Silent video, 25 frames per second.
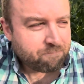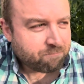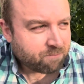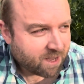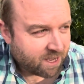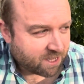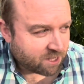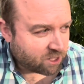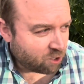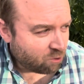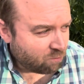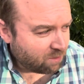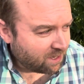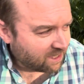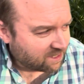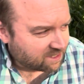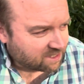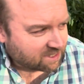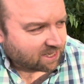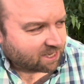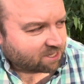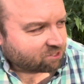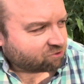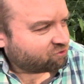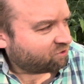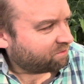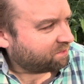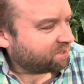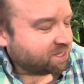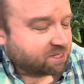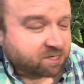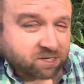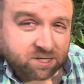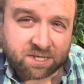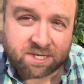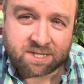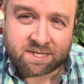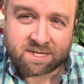I do need to start trimming this
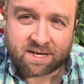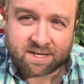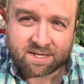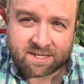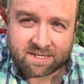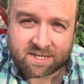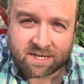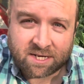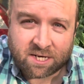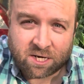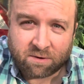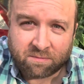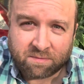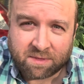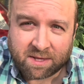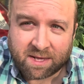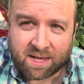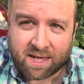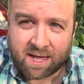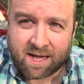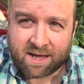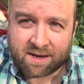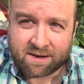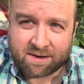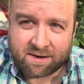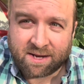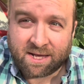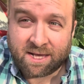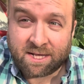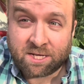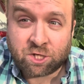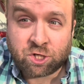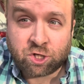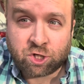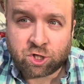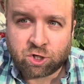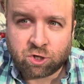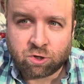because it's starting to take over the garden. It's
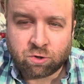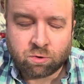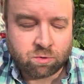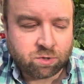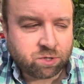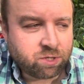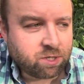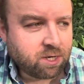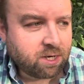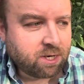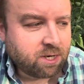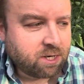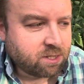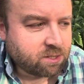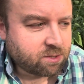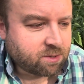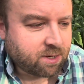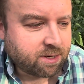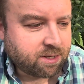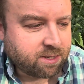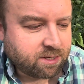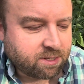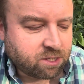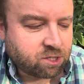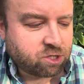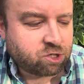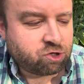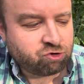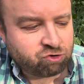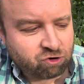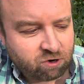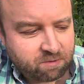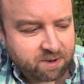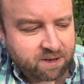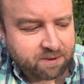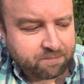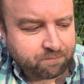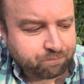huge. So I need to trim
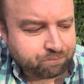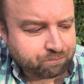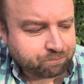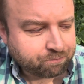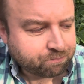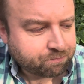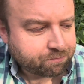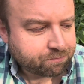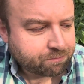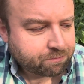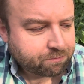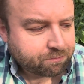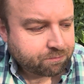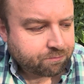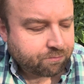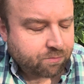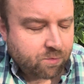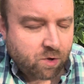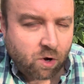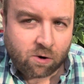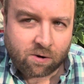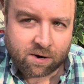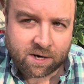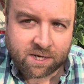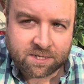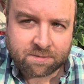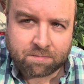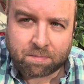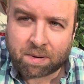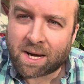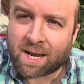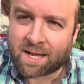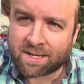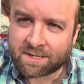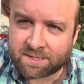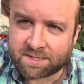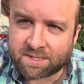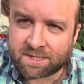it, or I need to
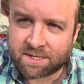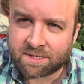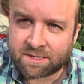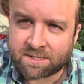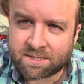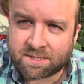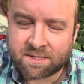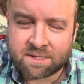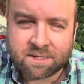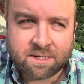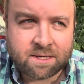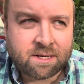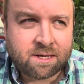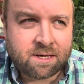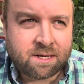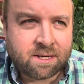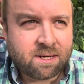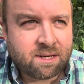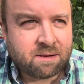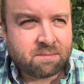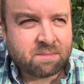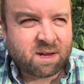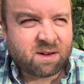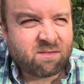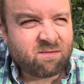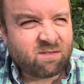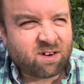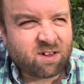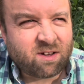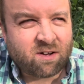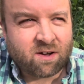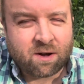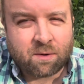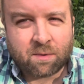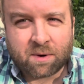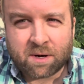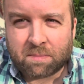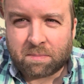plant it. But I haven't really got
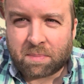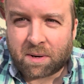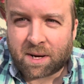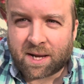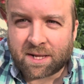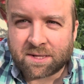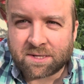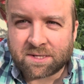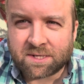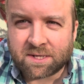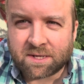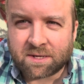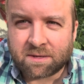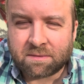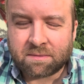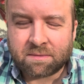anywhere to plant it.